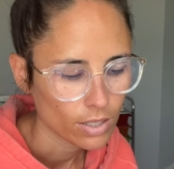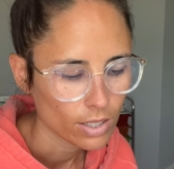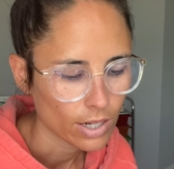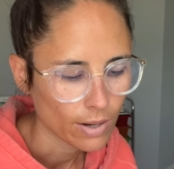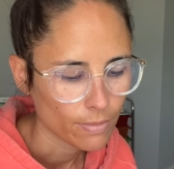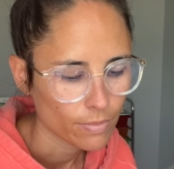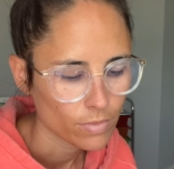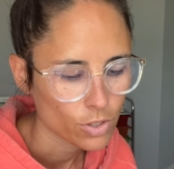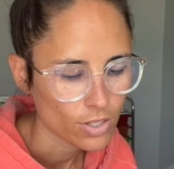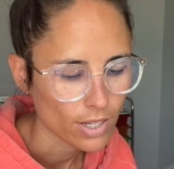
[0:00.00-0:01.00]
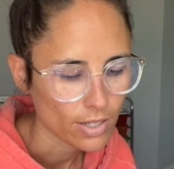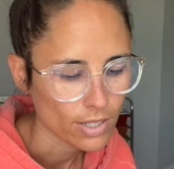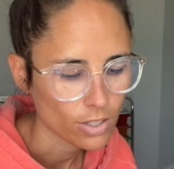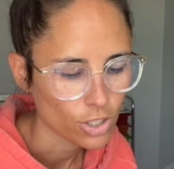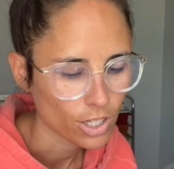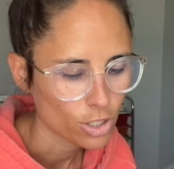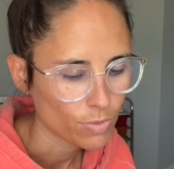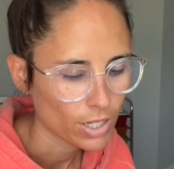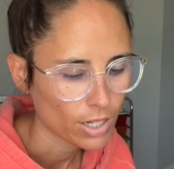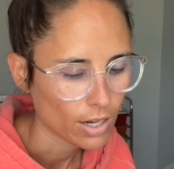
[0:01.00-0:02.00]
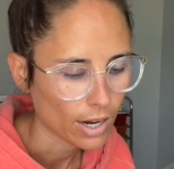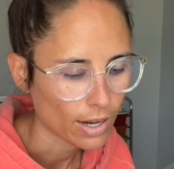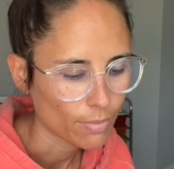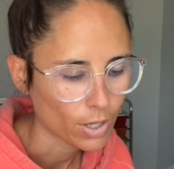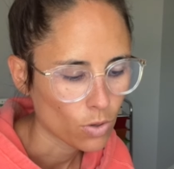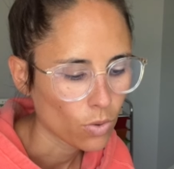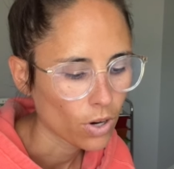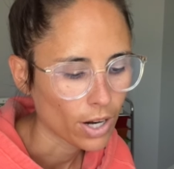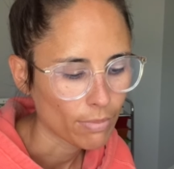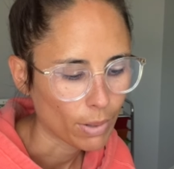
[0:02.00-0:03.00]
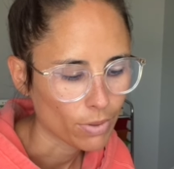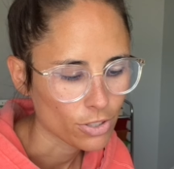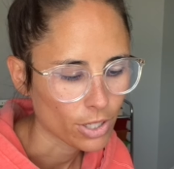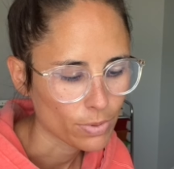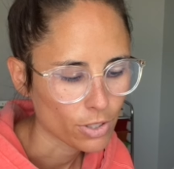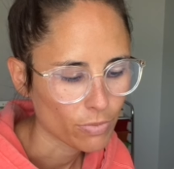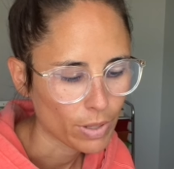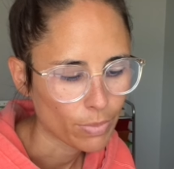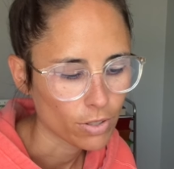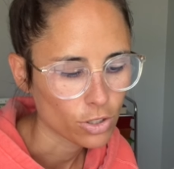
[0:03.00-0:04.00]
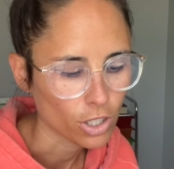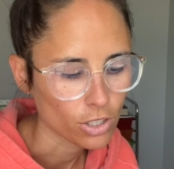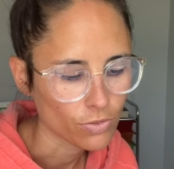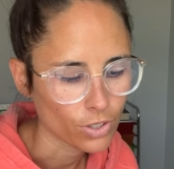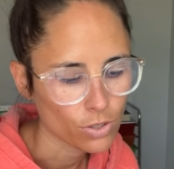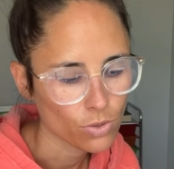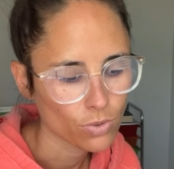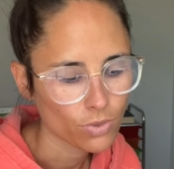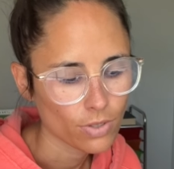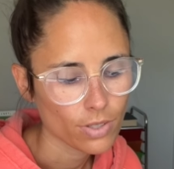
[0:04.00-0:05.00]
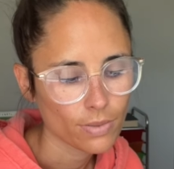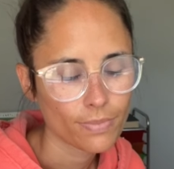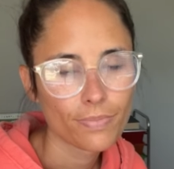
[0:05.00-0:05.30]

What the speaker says: Yeah, she says, "It changed me at my core and my perception of people in charge of our schools."